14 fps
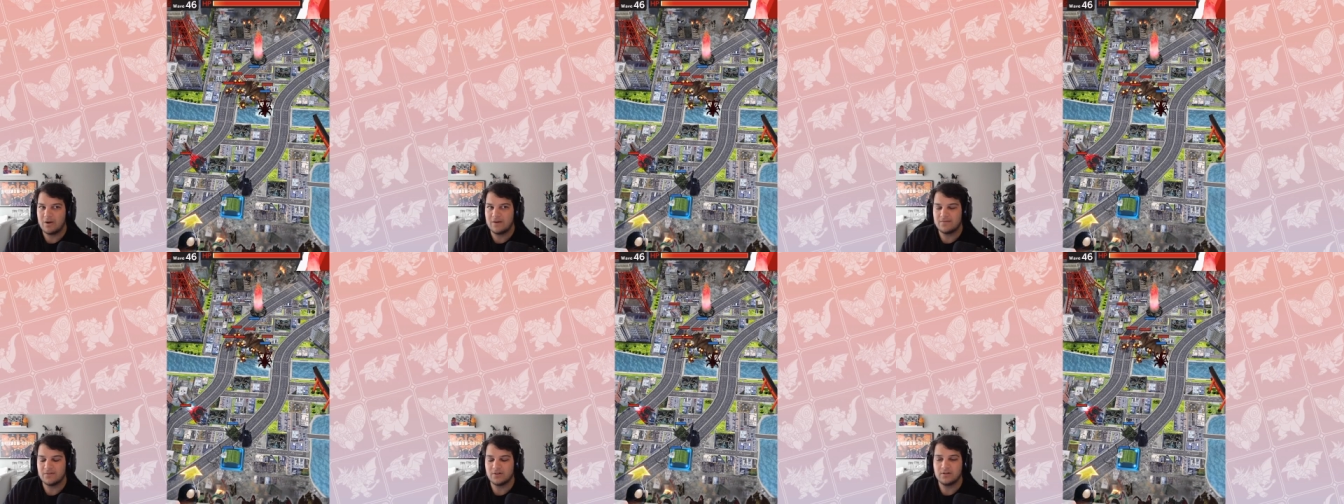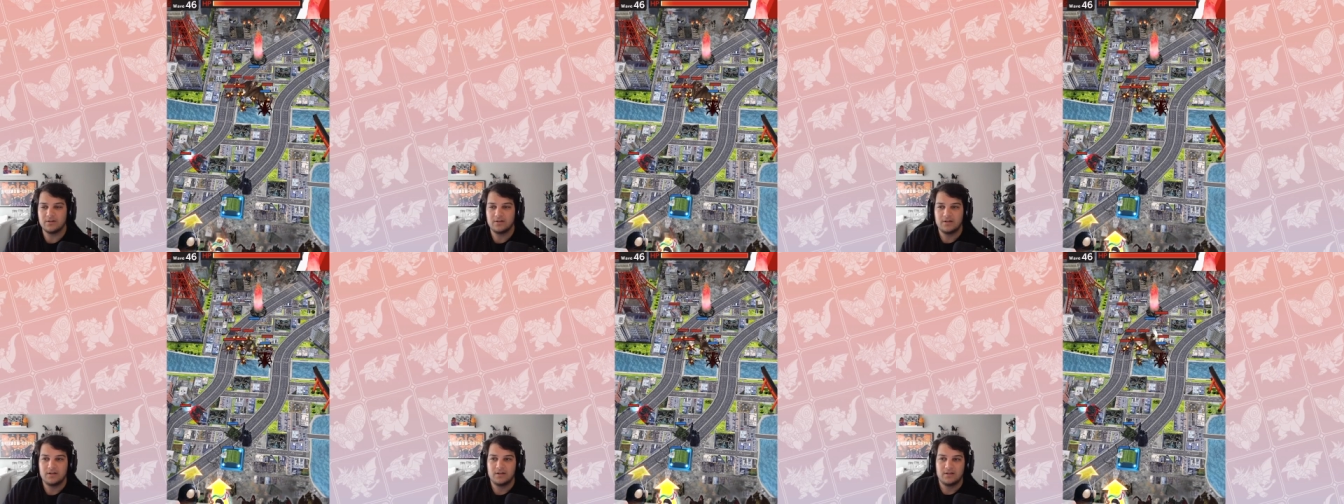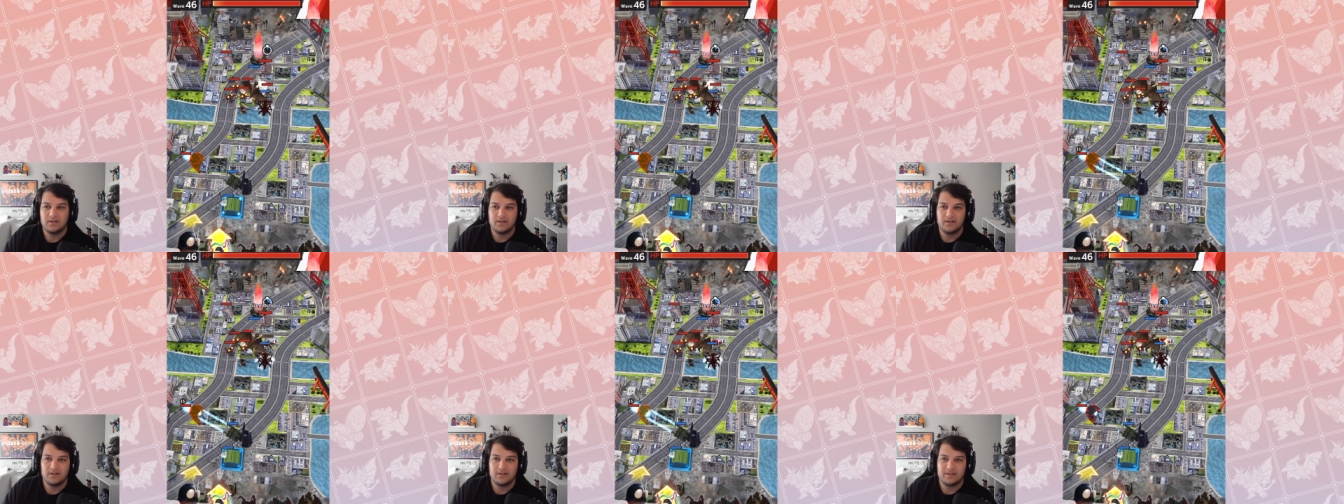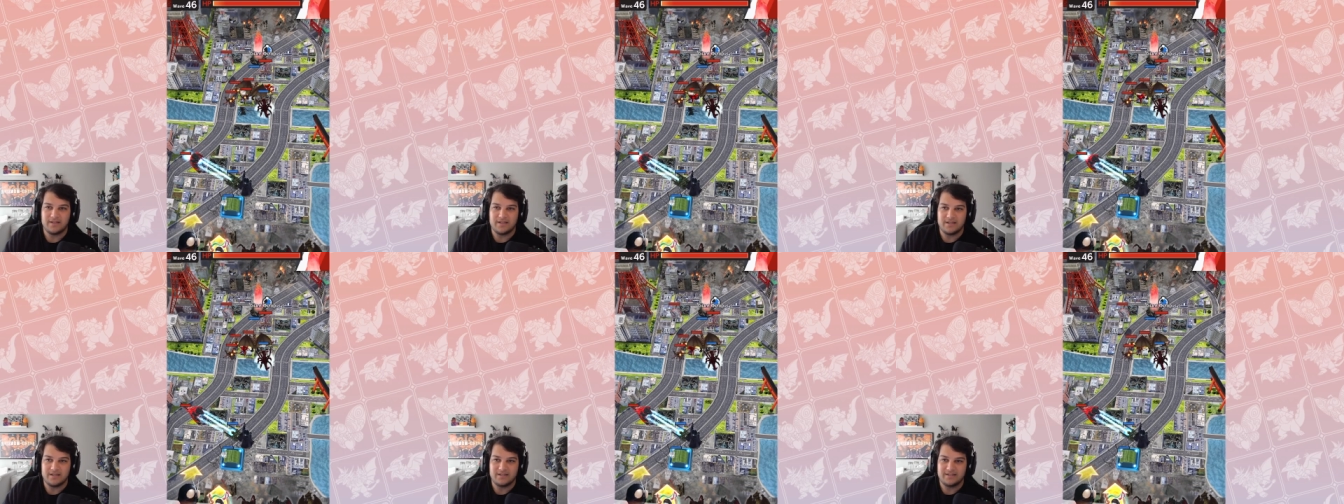However,
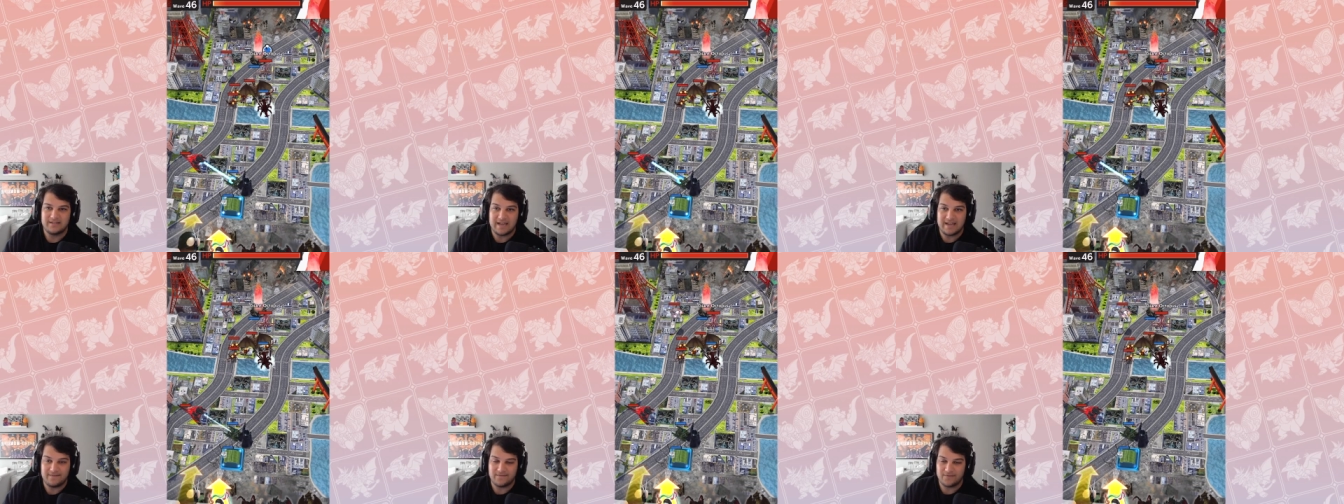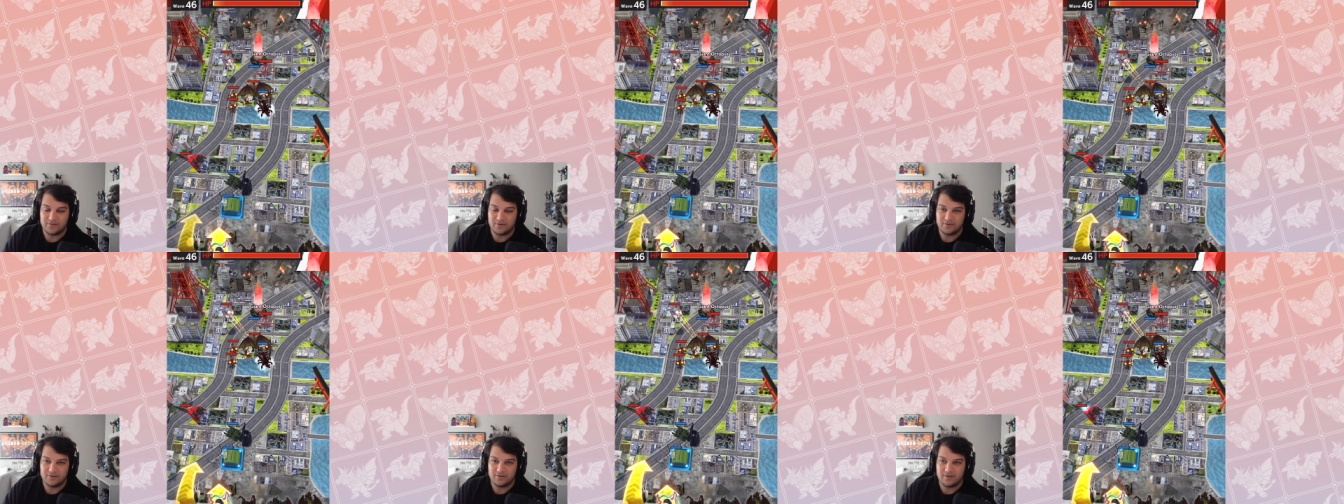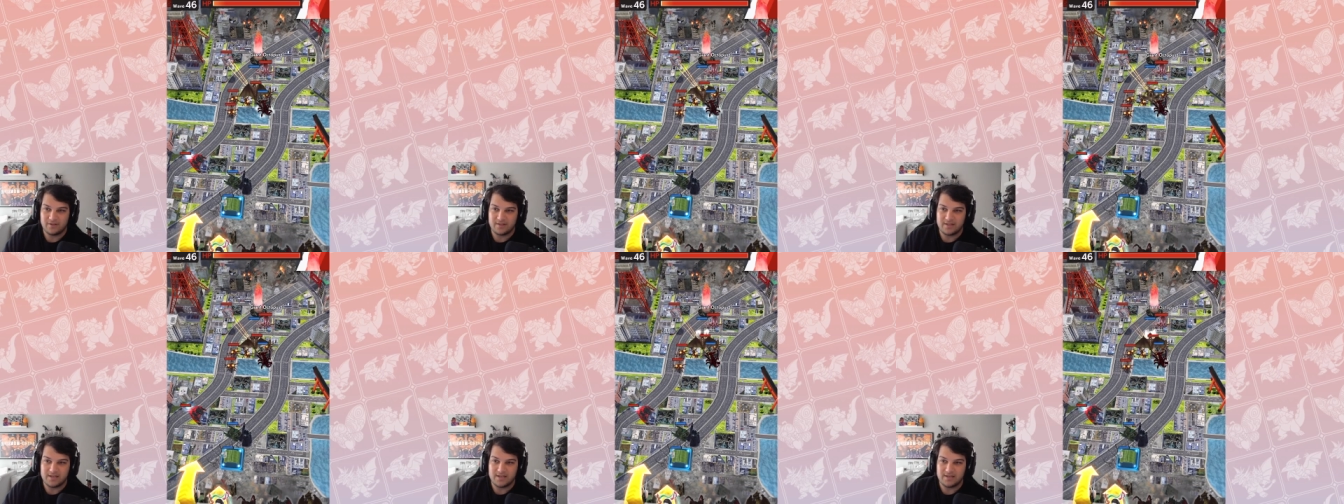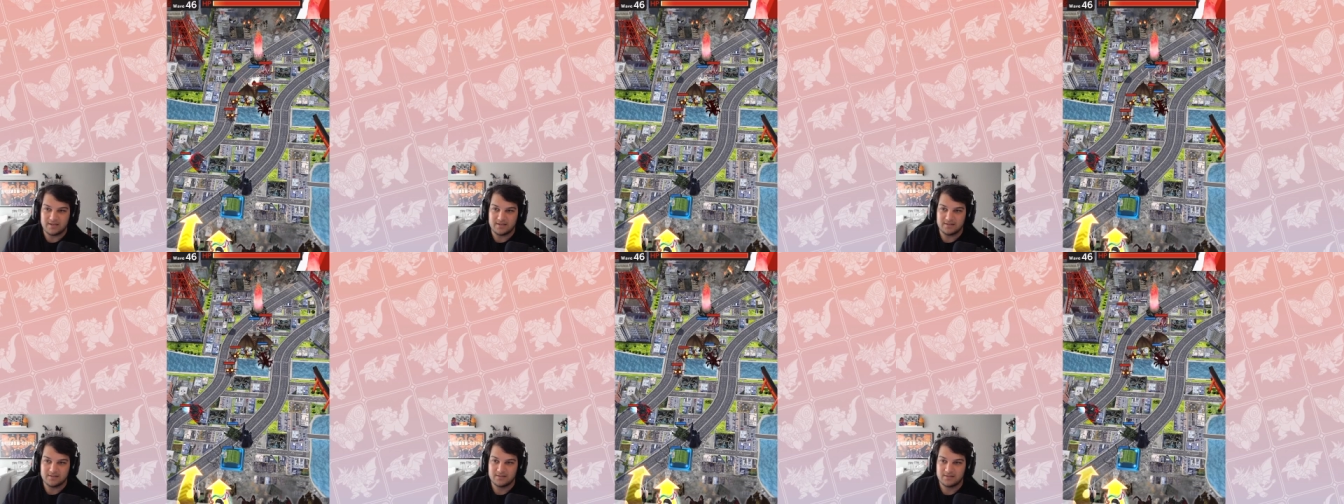the date for
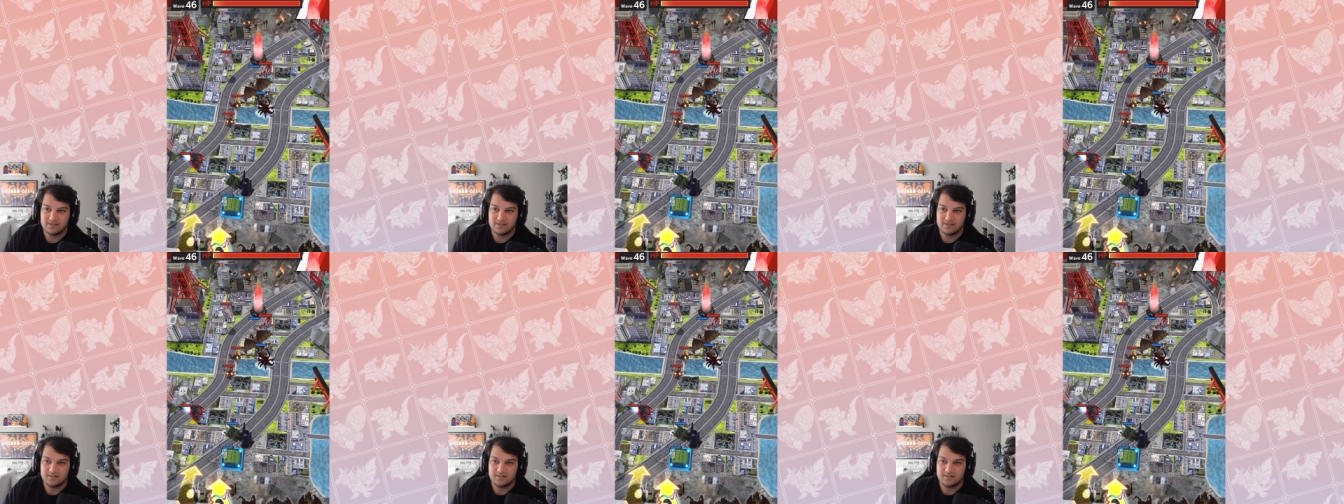the